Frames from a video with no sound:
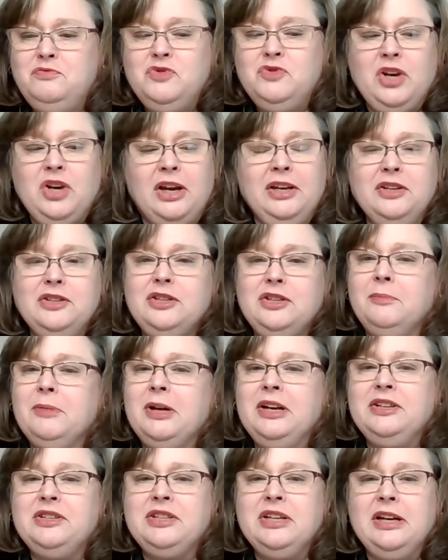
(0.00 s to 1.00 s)
shaking
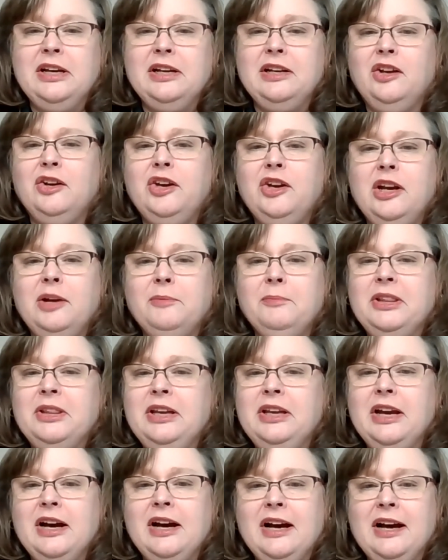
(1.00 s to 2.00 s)
somebody's hand, looking them in
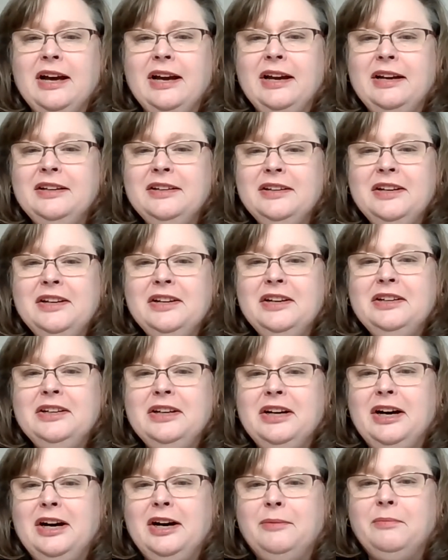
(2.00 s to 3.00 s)
the eye.
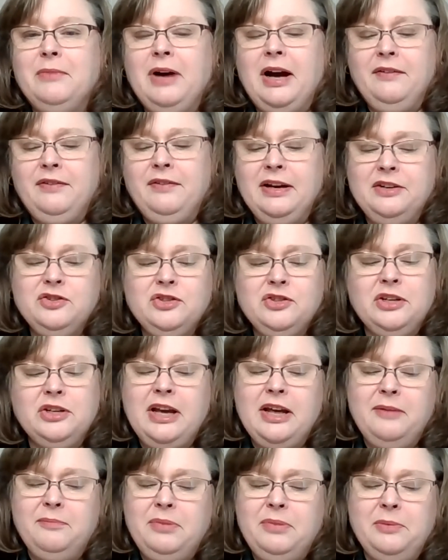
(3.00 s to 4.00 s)
I've actually
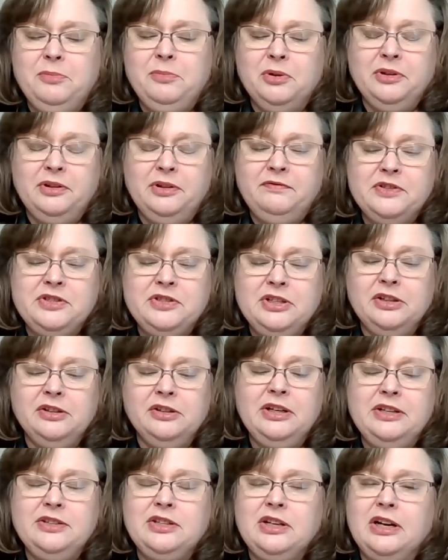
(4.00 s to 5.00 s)
had people in
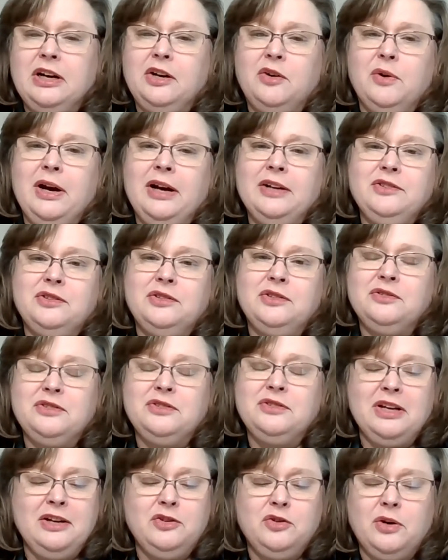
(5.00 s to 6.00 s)
facilities that I go out to
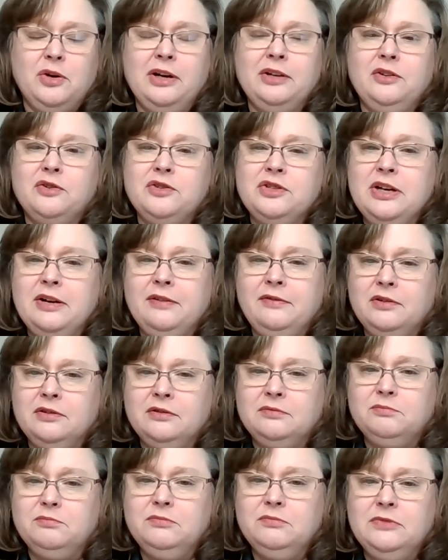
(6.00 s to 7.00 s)
say a director's
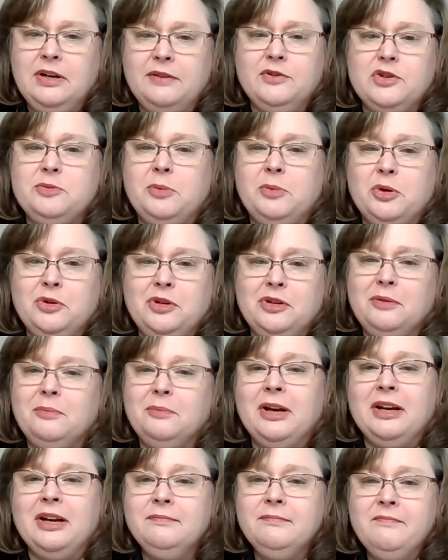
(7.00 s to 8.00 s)
never spoken to
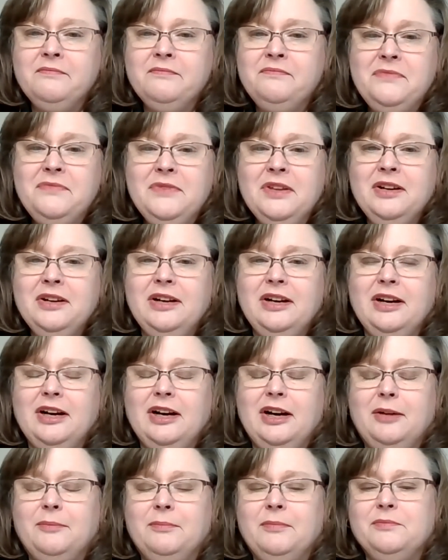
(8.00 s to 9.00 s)
me.
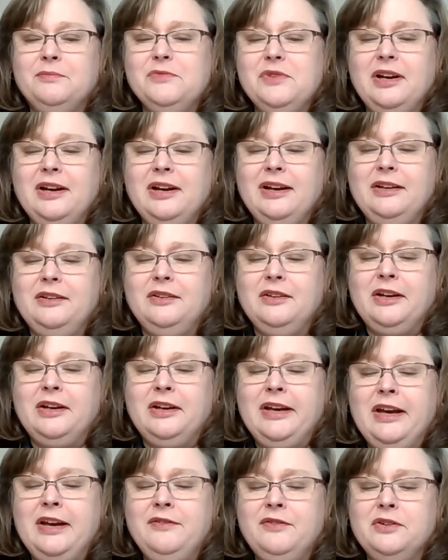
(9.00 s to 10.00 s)
I
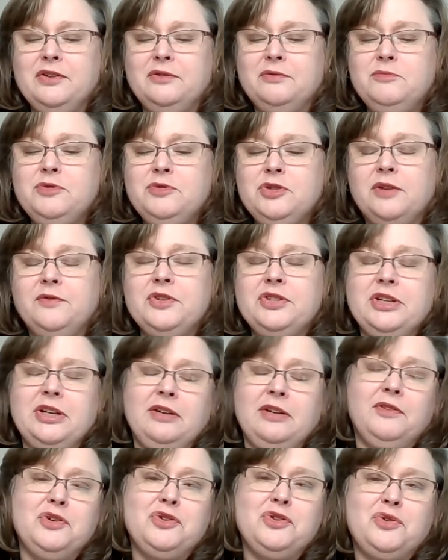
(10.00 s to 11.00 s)
gave a service
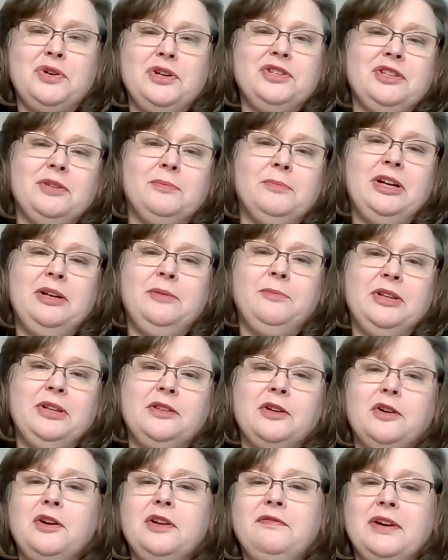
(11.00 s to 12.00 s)
anniversary to somebody who'd been
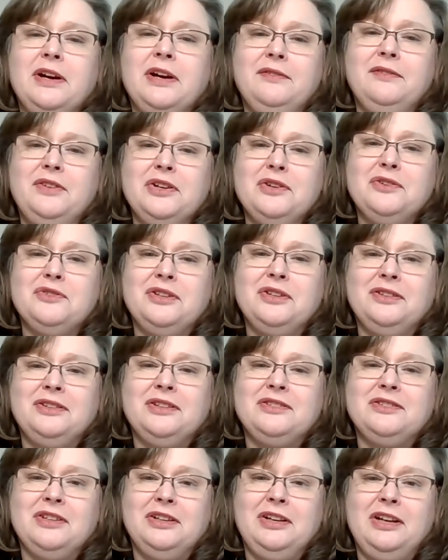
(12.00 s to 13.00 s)
35 years at
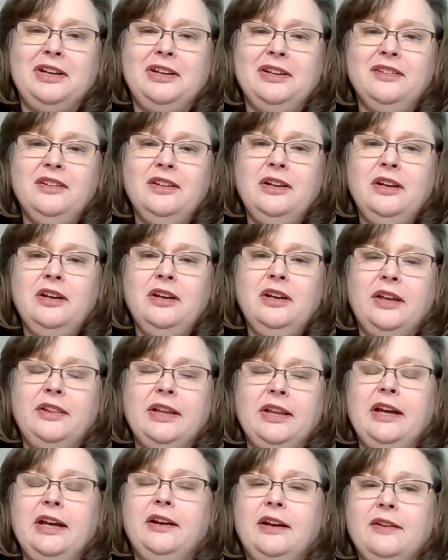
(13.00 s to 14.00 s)
the city, and
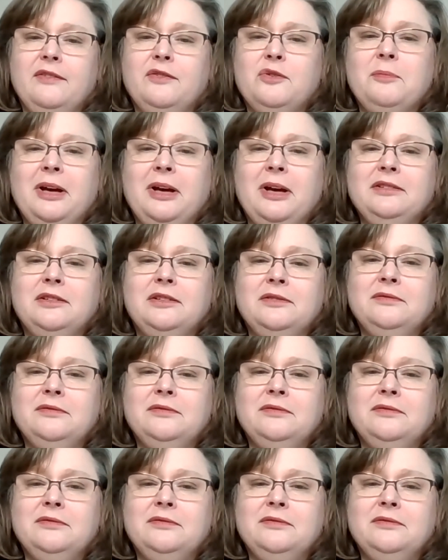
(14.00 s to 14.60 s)
they had never met